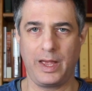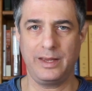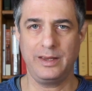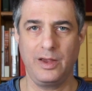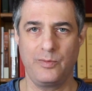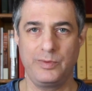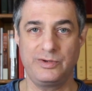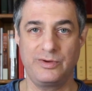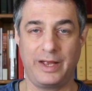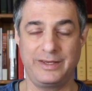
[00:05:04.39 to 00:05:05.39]
way we
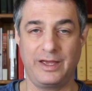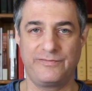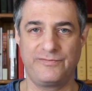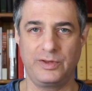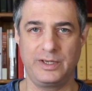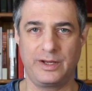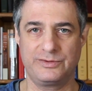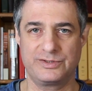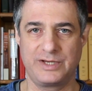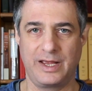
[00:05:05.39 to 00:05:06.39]
do not yet fully
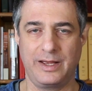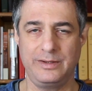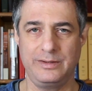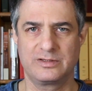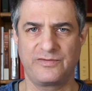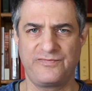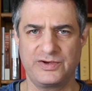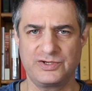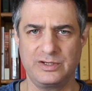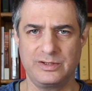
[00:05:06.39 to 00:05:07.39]
understand,
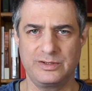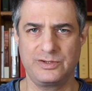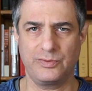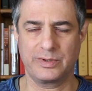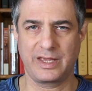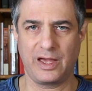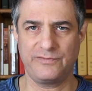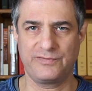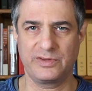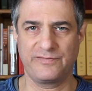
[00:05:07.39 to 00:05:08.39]
sufficient to
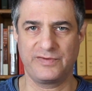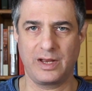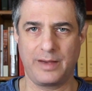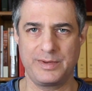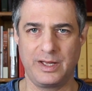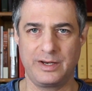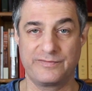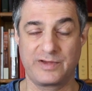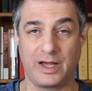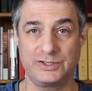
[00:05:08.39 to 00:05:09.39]
account for the phenomenon
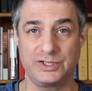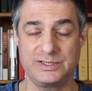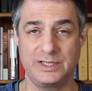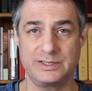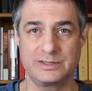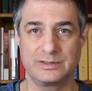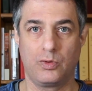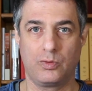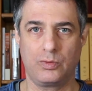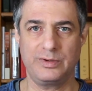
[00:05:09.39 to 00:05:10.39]
of consciousness?
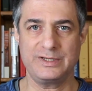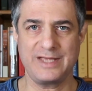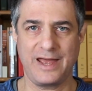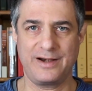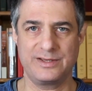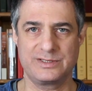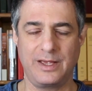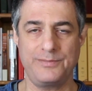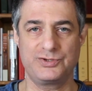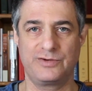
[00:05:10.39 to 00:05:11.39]
Or is that an
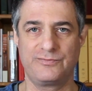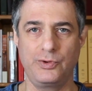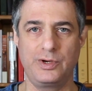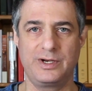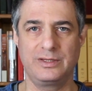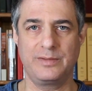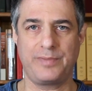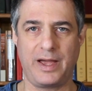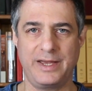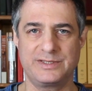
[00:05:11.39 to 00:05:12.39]
assumption rooted in the
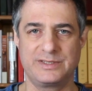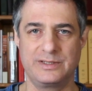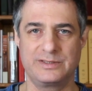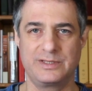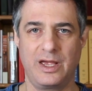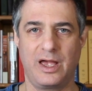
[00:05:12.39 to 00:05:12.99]
biases